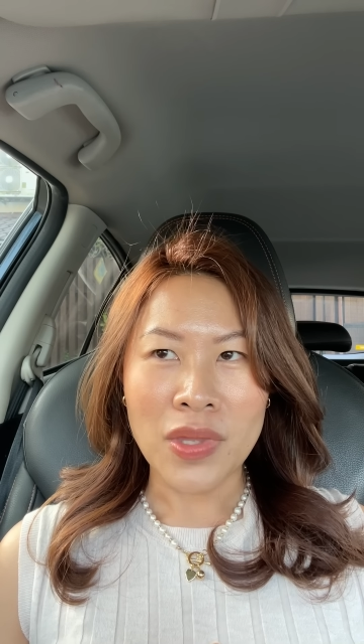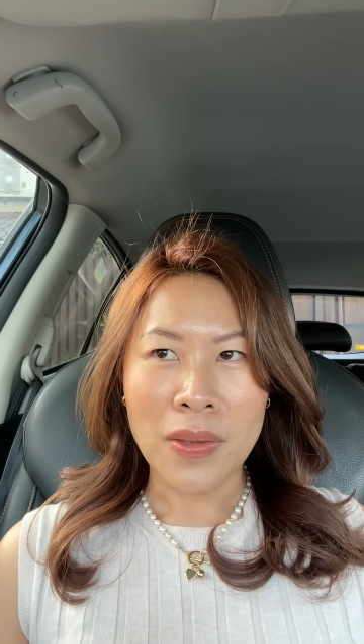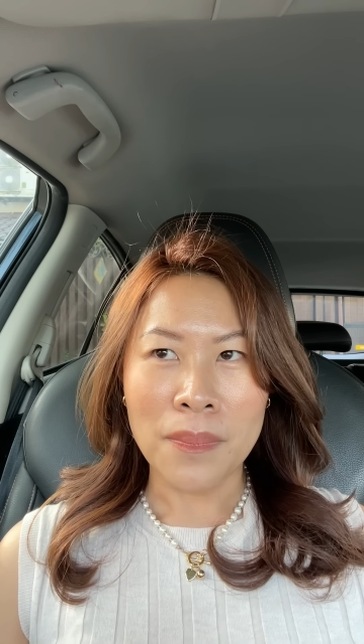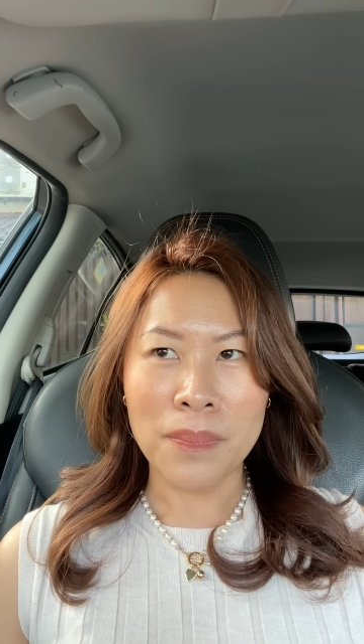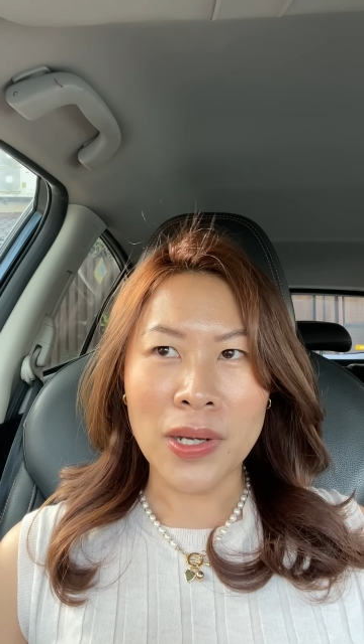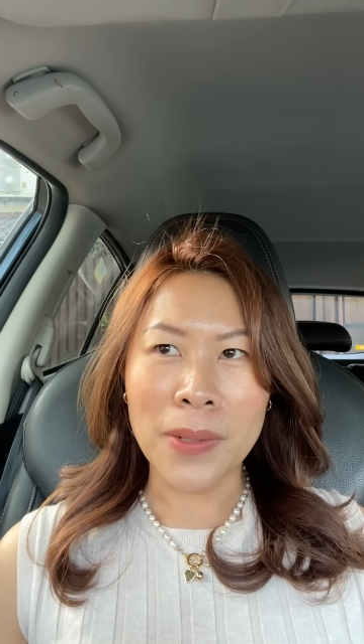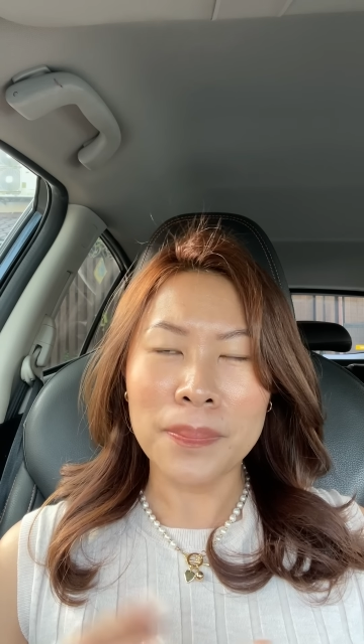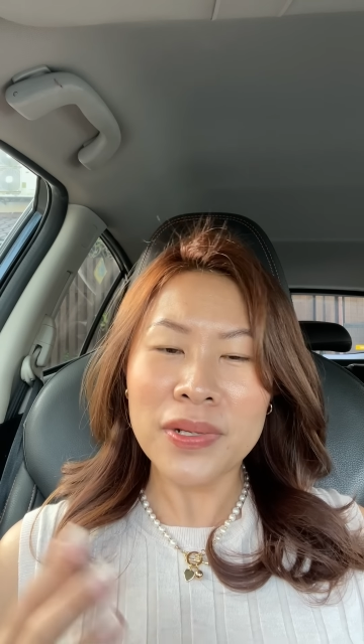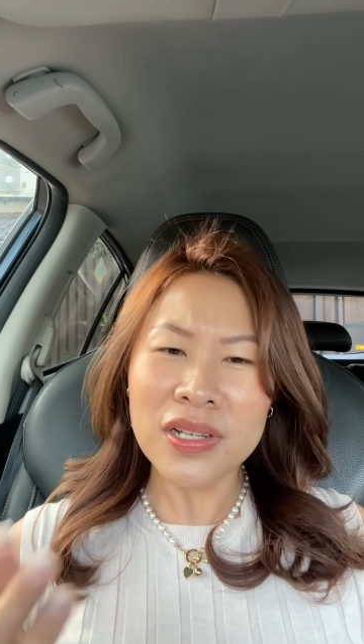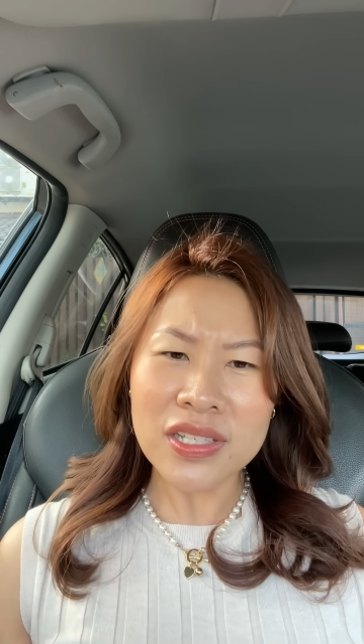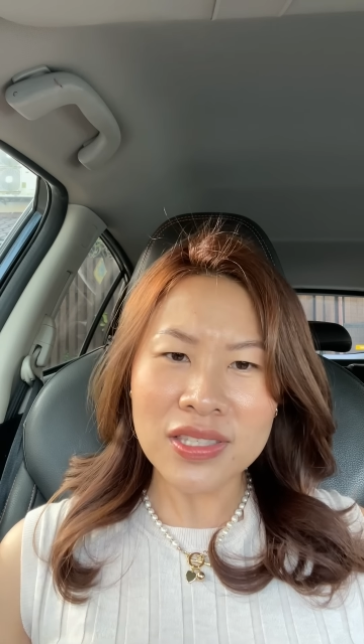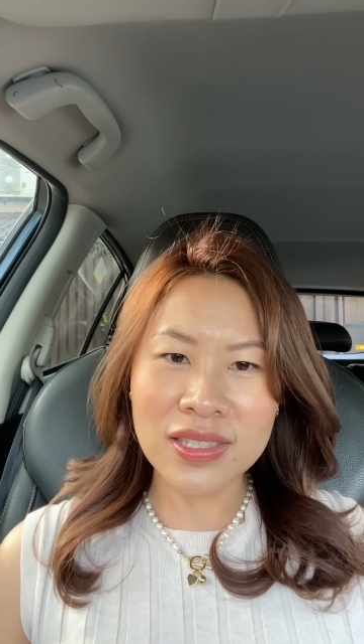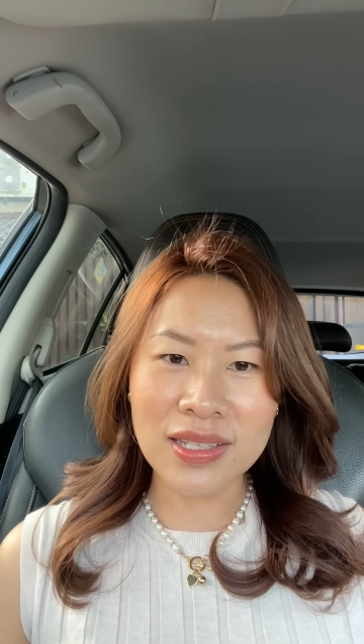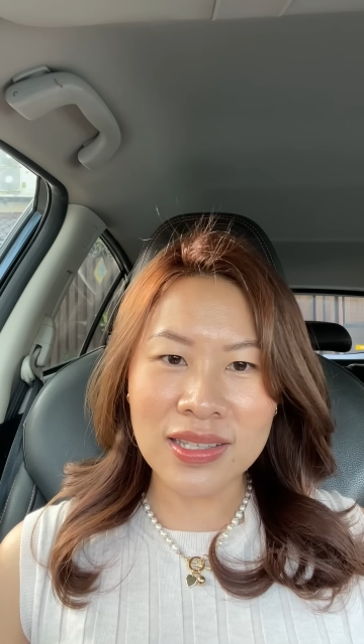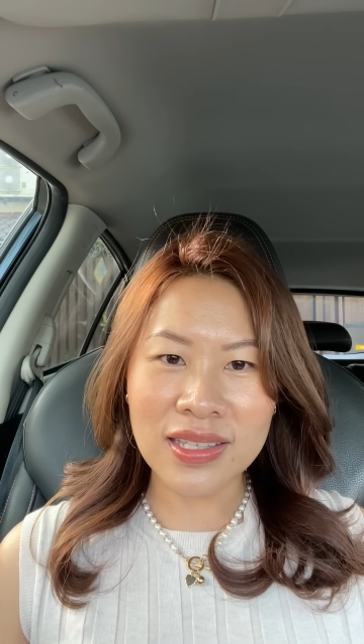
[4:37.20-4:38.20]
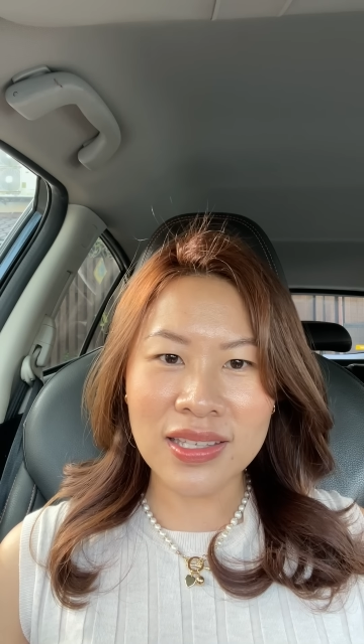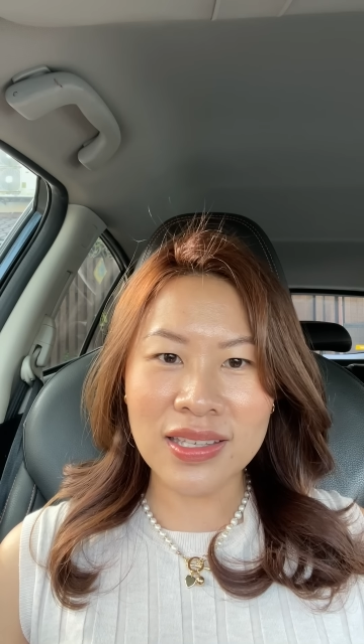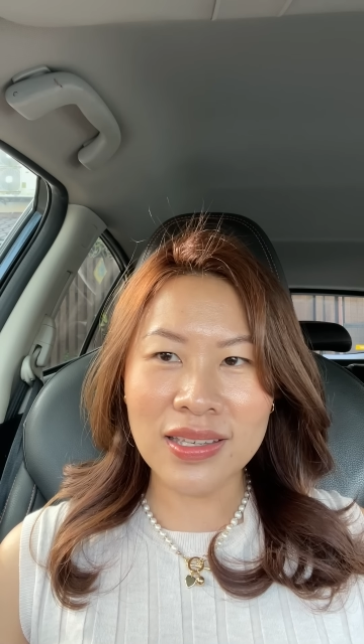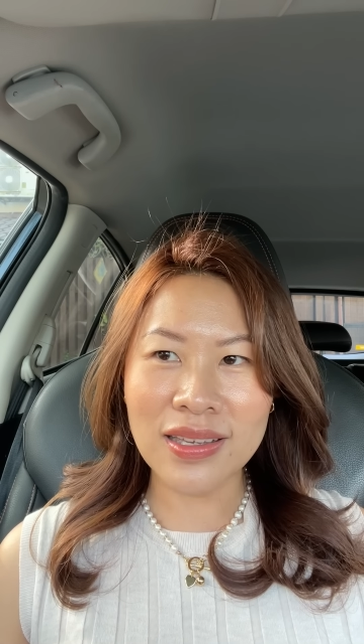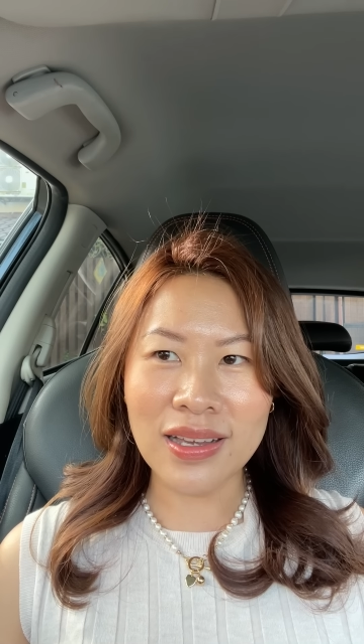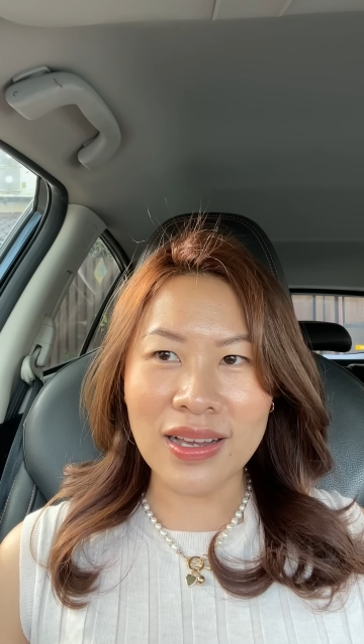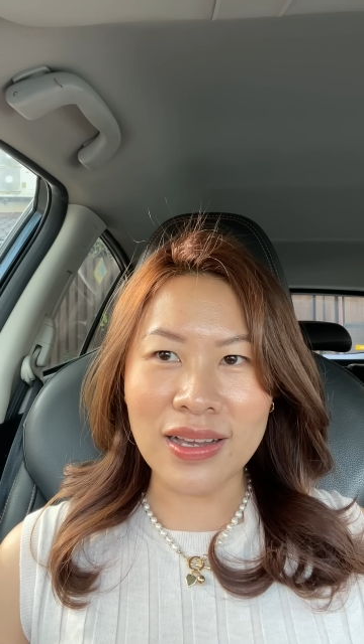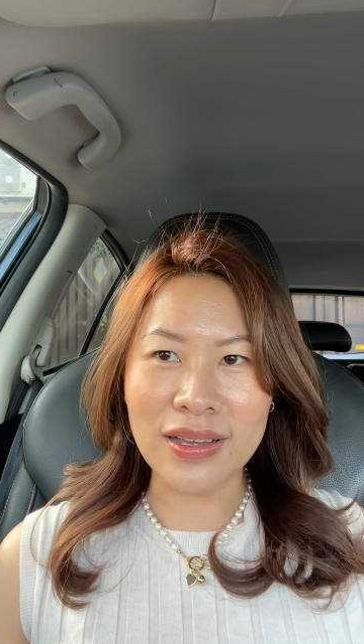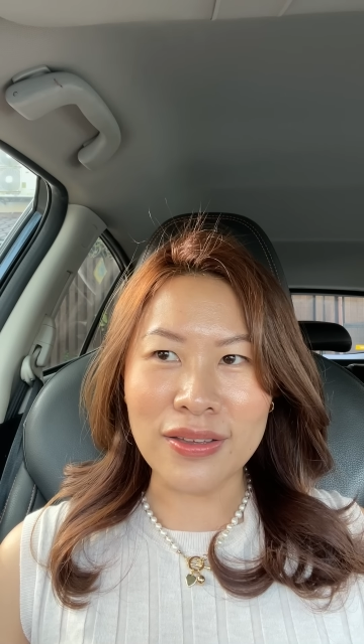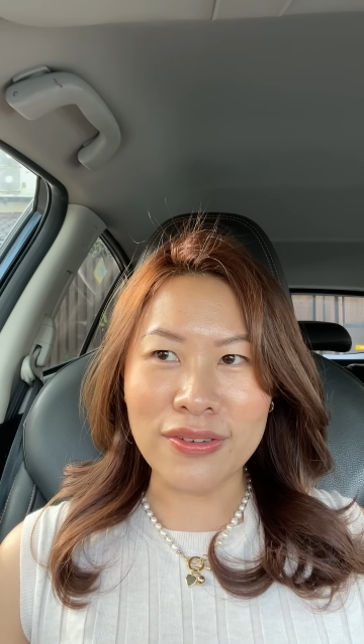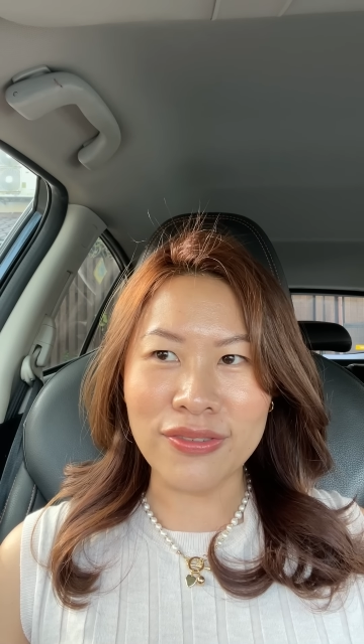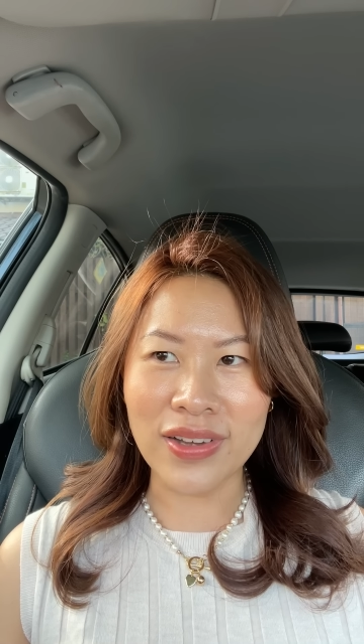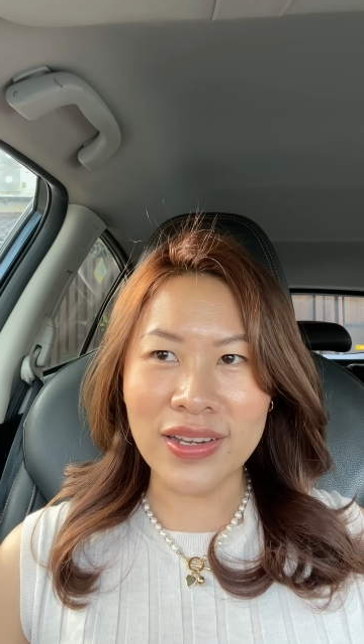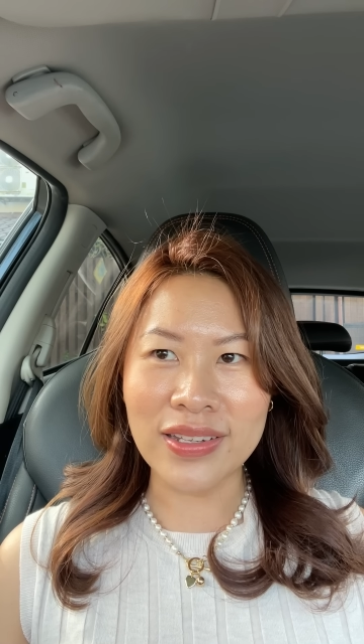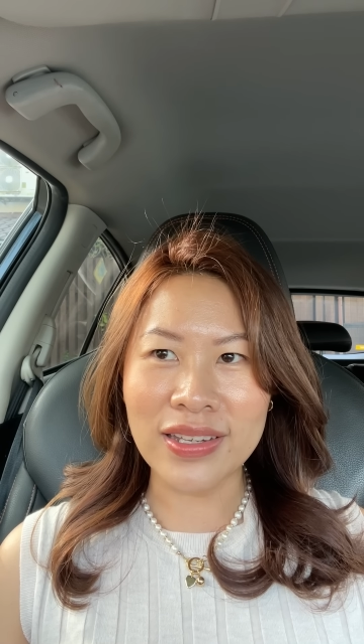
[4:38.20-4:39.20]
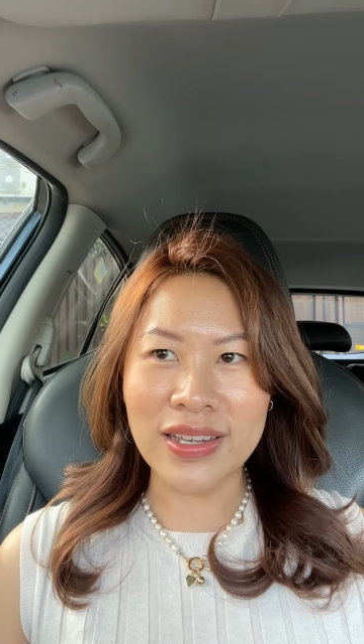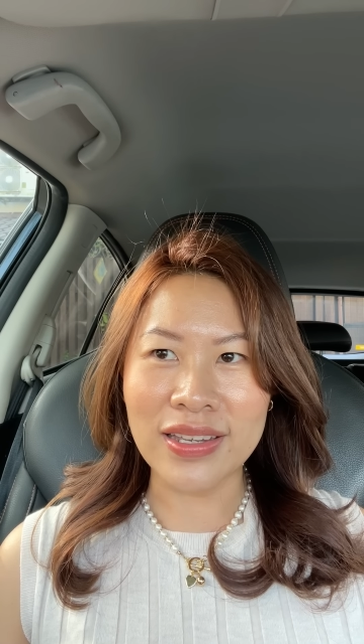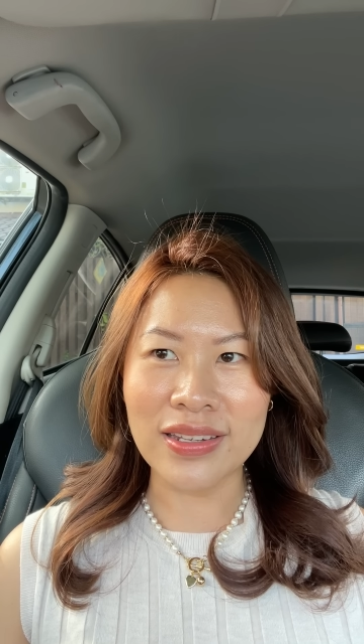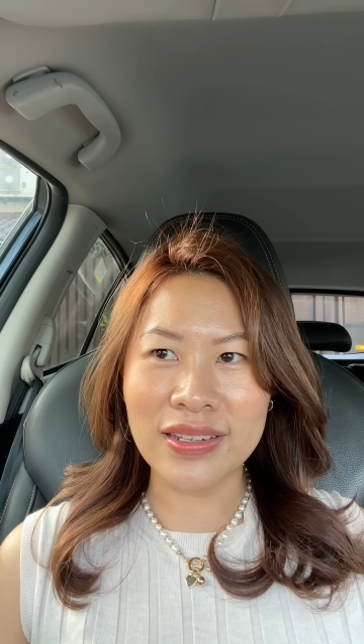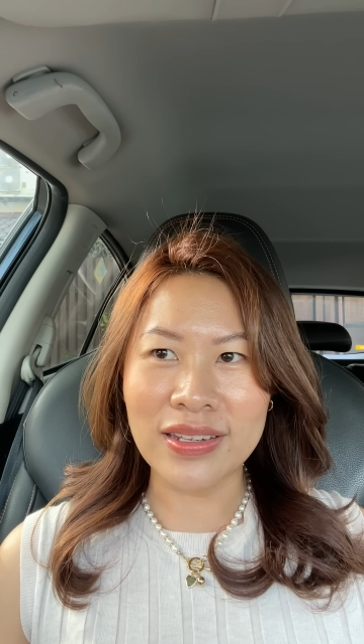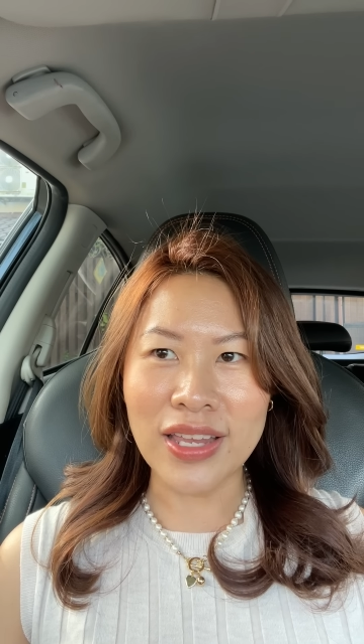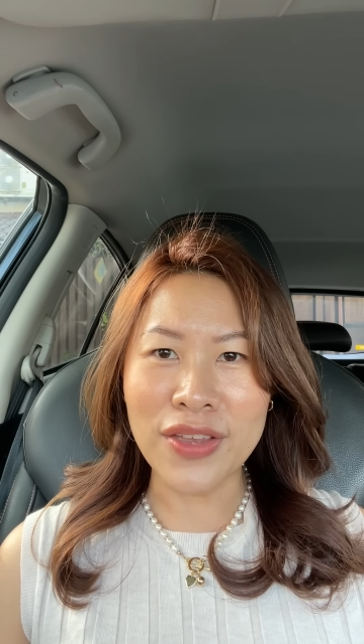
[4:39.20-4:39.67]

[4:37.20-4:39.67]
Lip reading: But personally, I find that